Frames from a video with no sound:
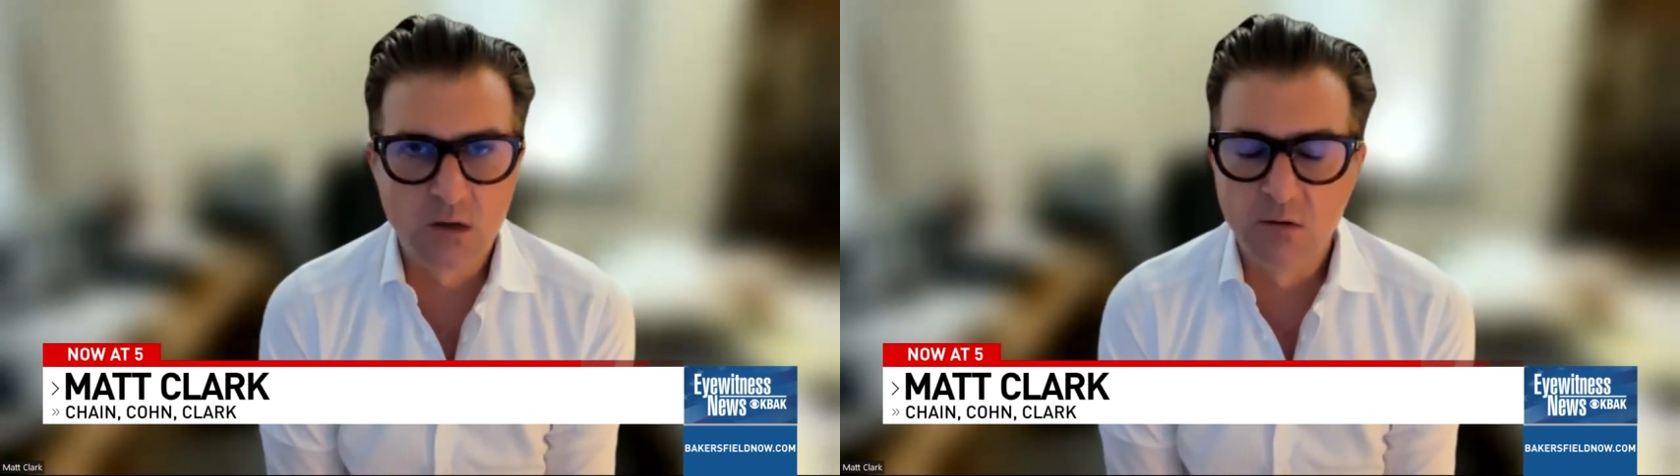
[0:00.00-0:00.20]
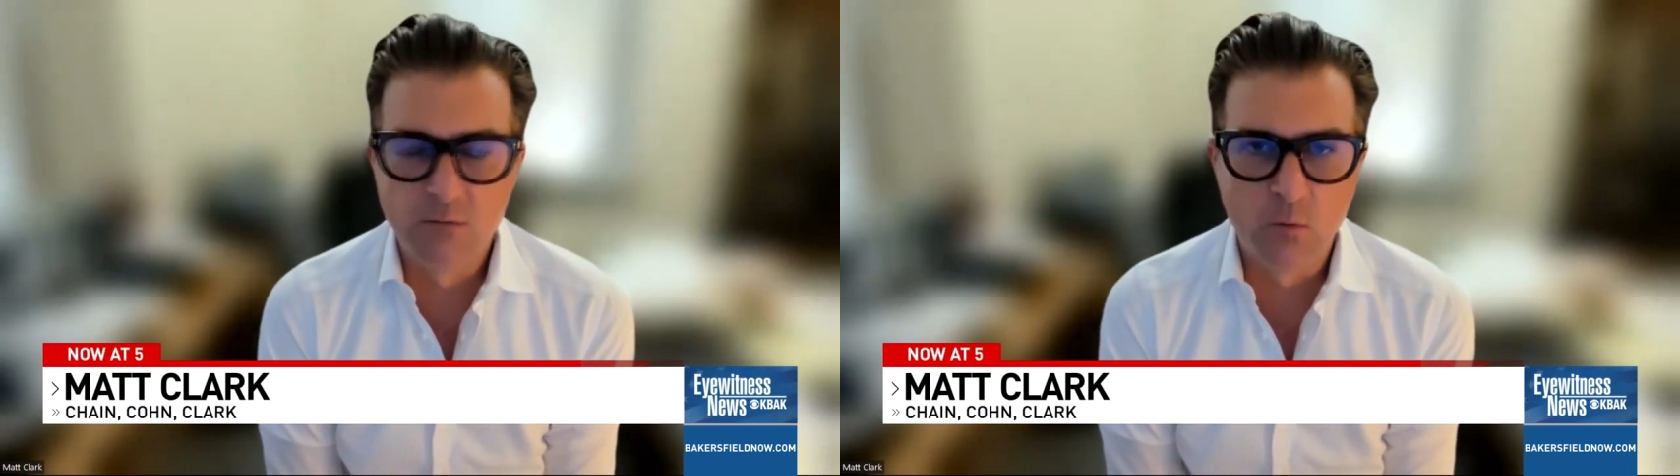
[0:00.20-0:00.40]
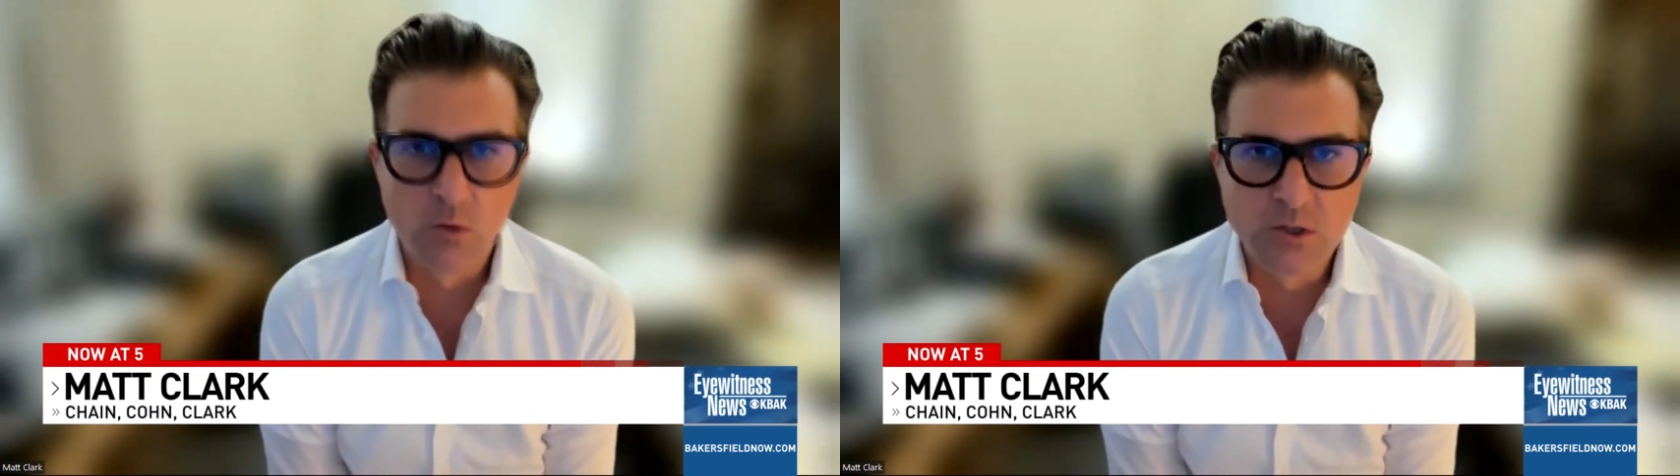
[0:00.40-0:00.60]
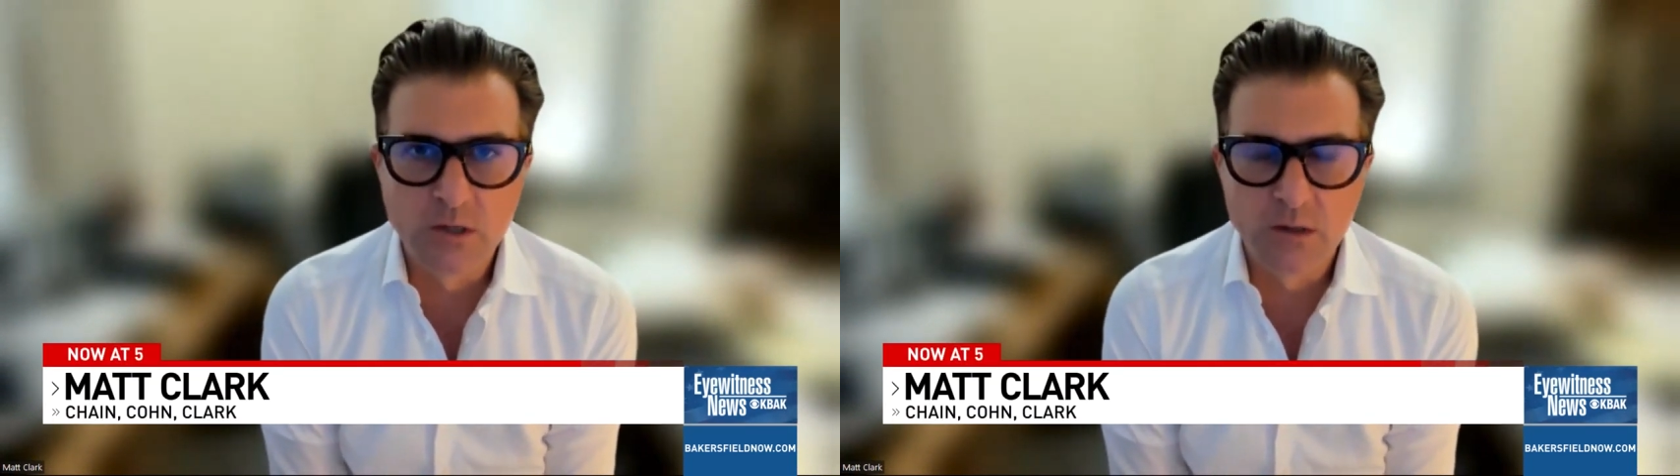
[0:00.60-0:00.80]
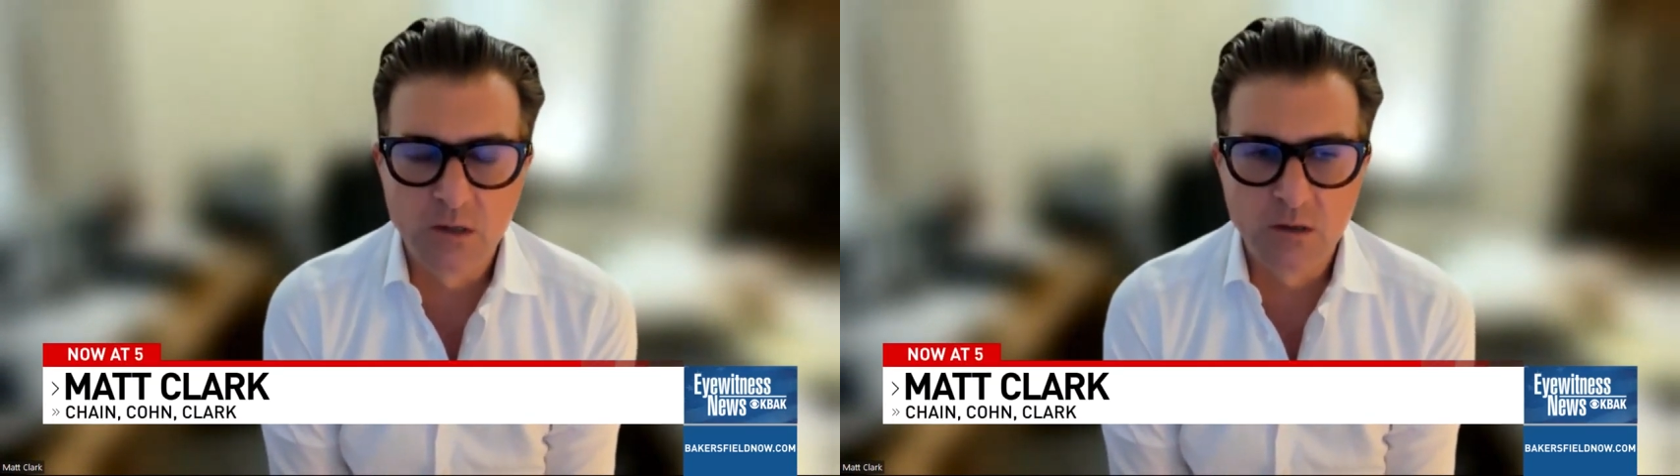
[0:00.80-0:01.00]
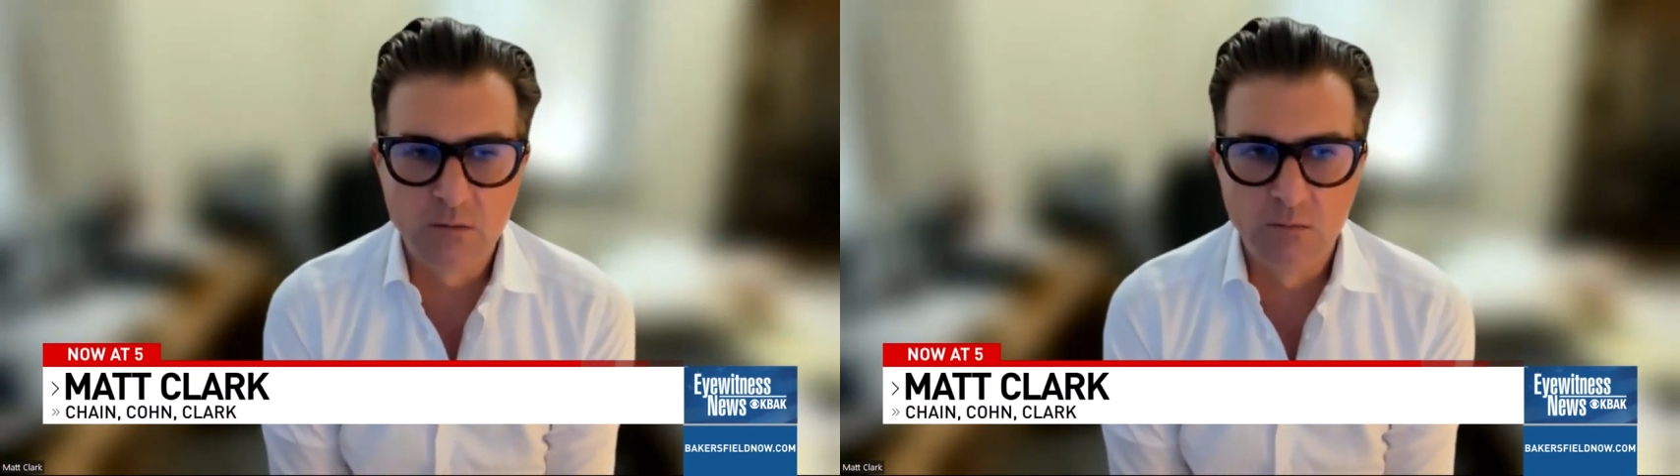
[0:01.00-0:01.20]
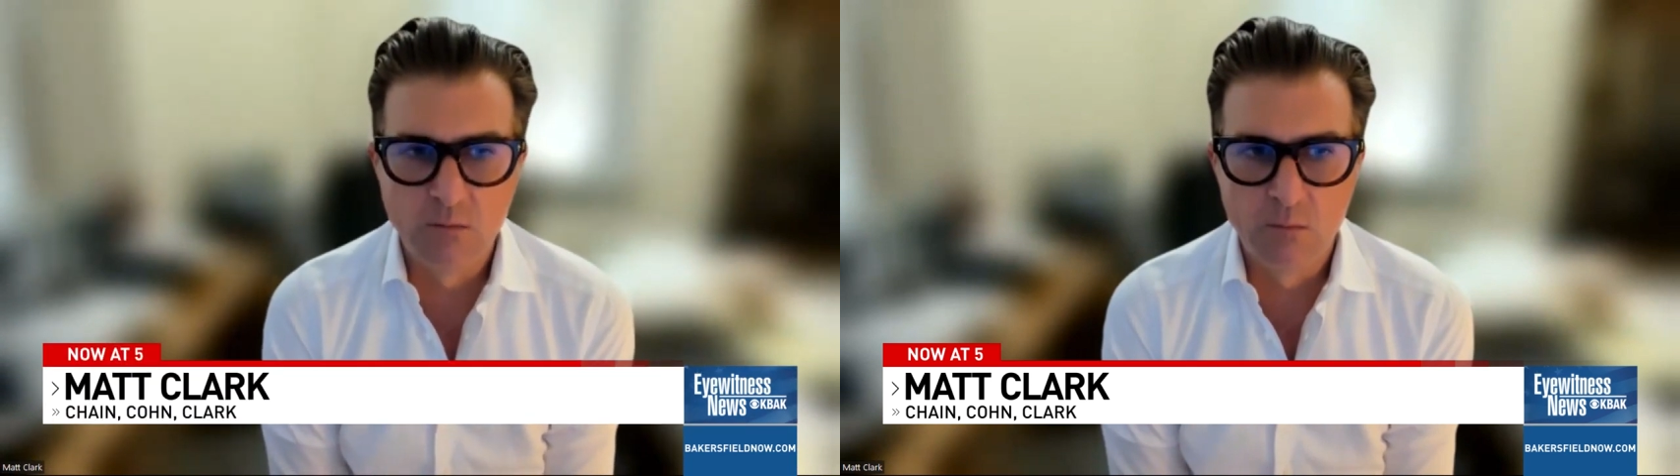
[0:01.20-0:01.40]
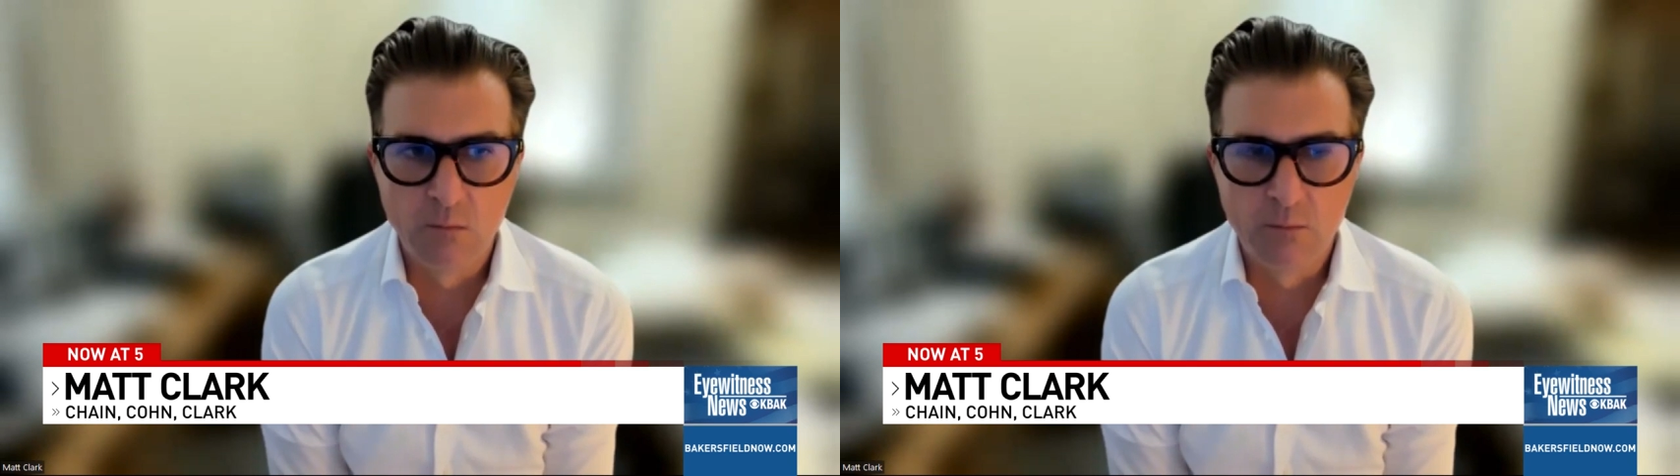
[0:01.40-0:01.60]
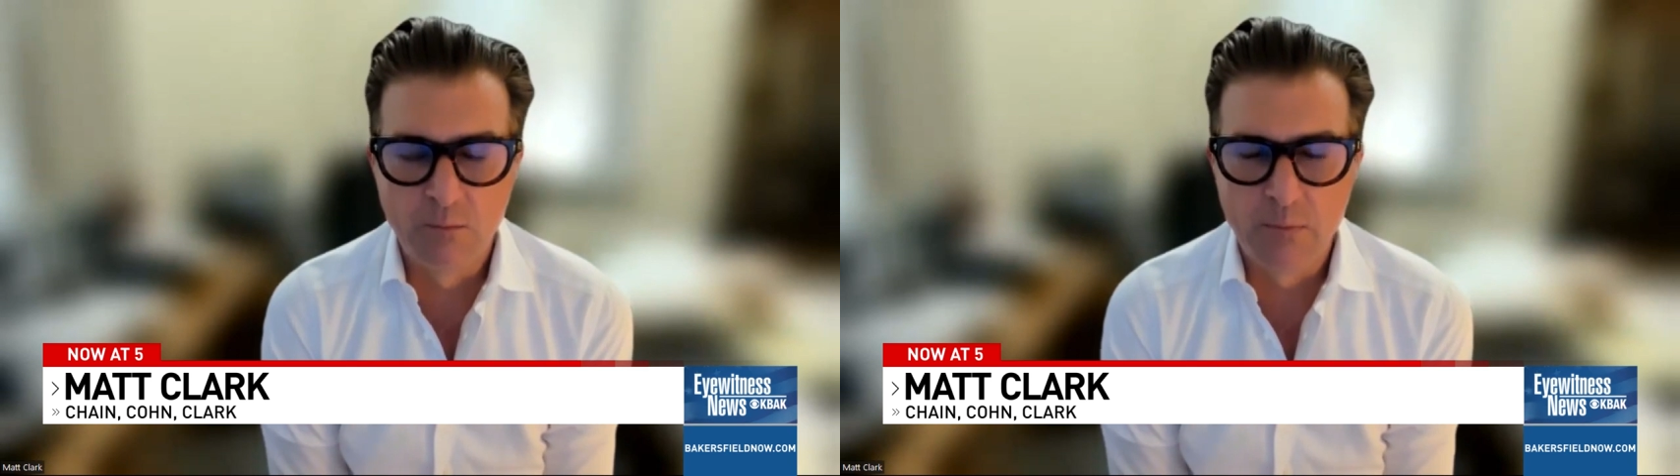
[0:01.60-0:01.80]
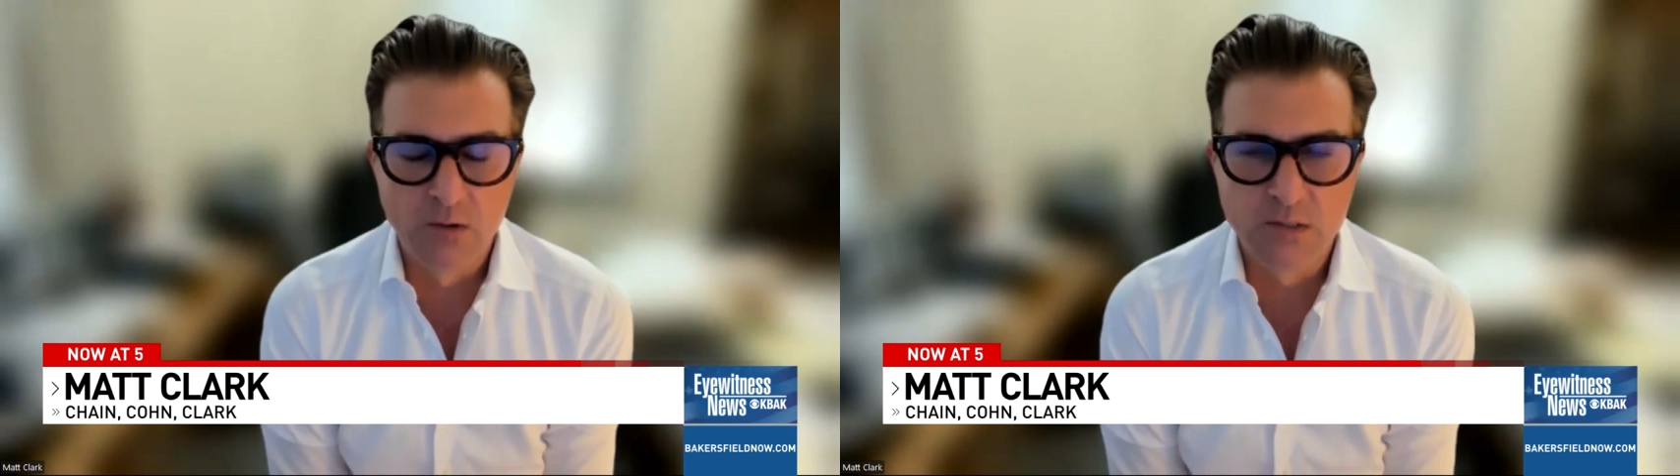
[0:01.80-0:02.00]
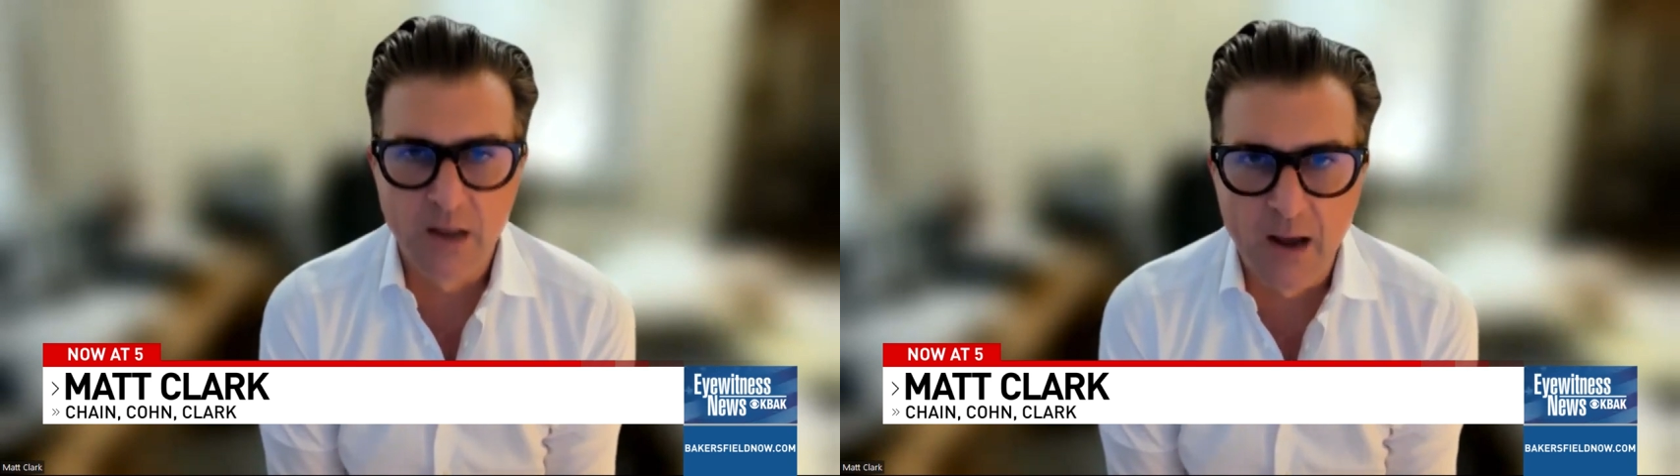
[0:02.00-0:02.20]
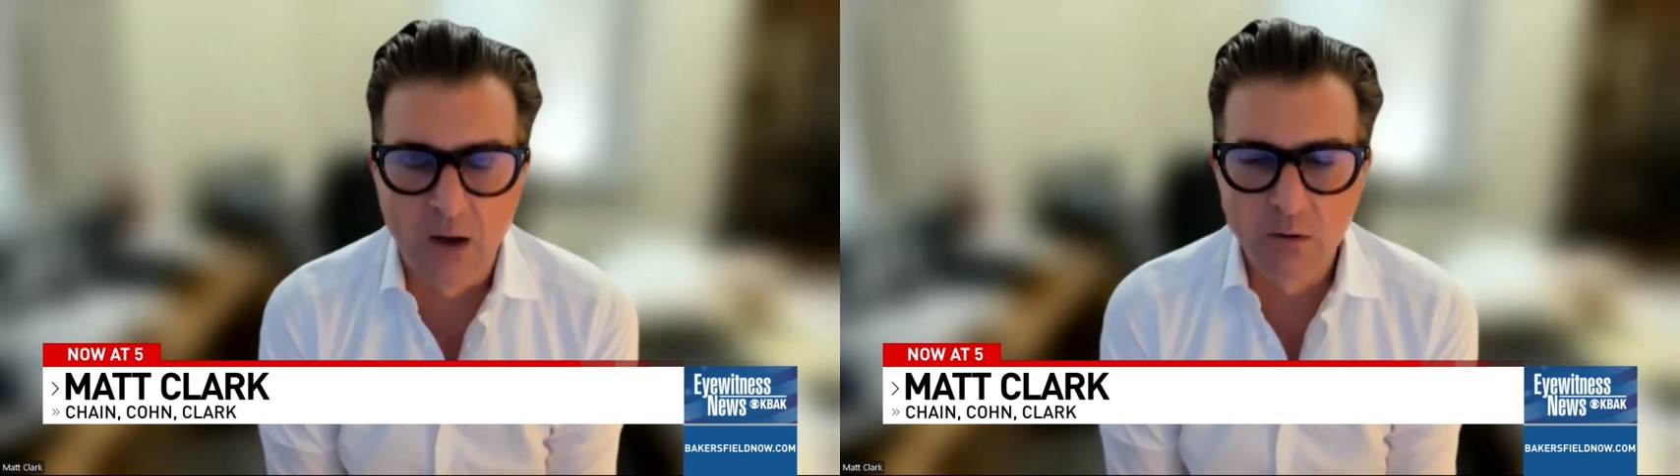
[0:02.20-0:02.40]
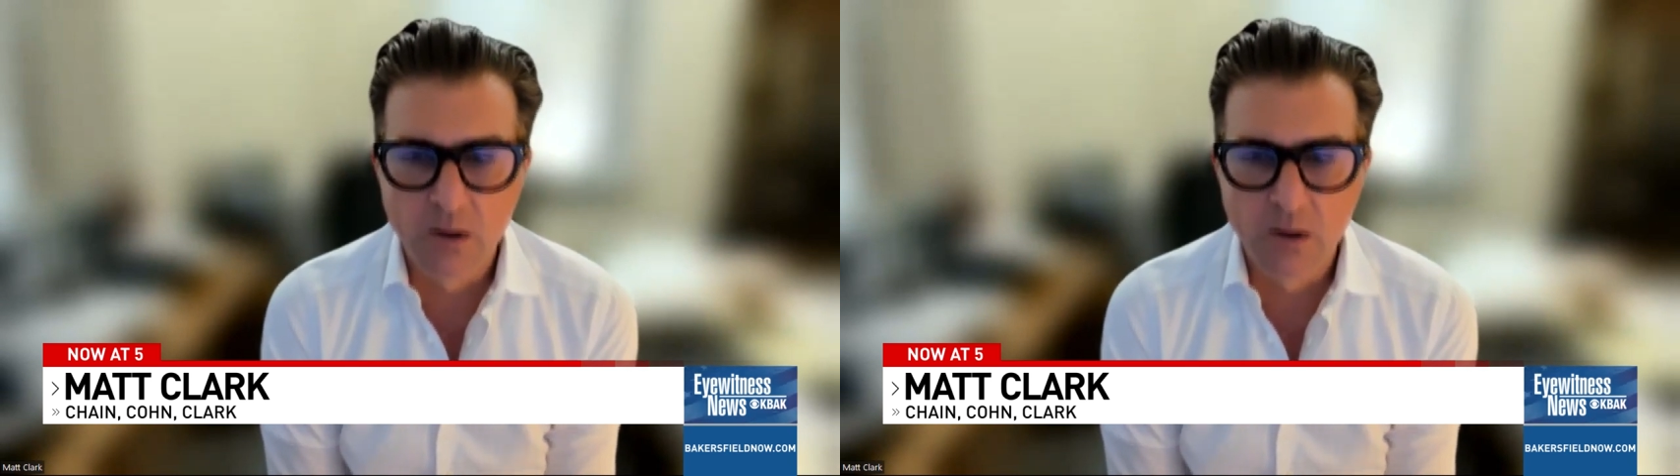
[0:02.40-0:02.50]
that unfortunately bears that out.